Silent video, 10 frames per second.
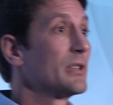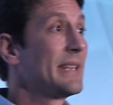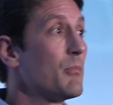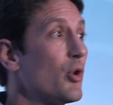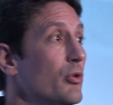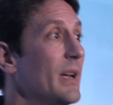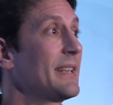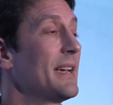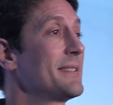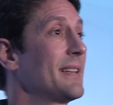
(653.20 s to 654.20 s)

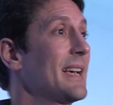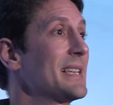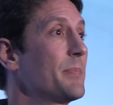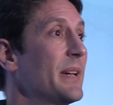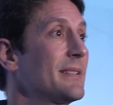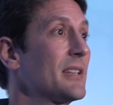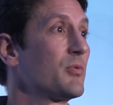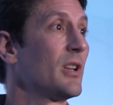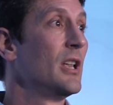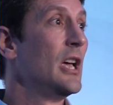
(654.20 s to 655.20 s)
democratize that aspect as
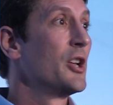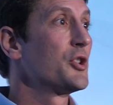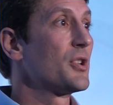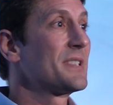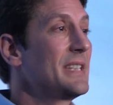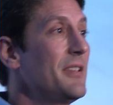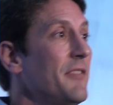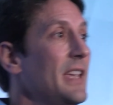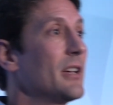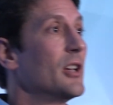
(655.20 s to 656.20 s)
well, just
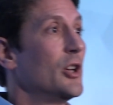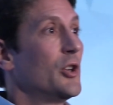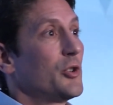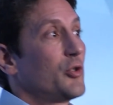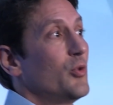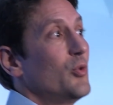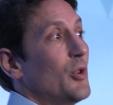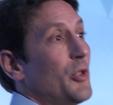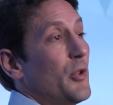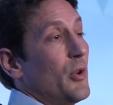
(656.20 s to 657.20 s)
giving to
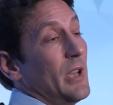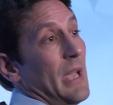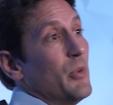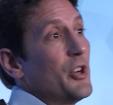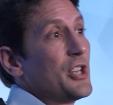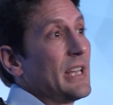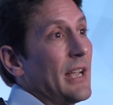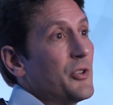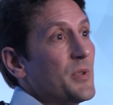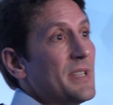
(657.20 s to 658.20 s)
the emerging
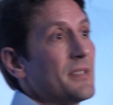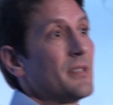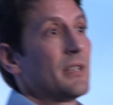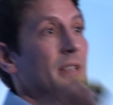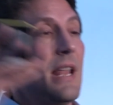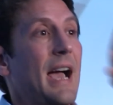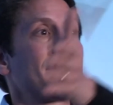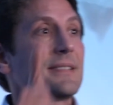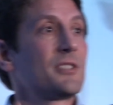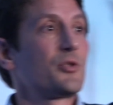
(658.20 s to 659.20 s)
countries
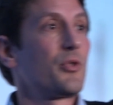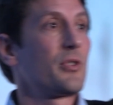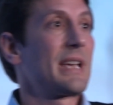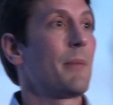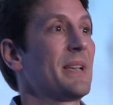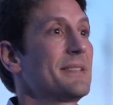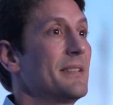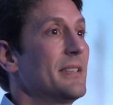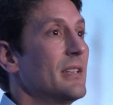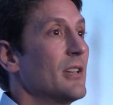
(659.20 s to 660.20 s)
access to the
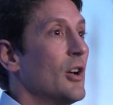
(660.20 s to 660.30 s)
capacity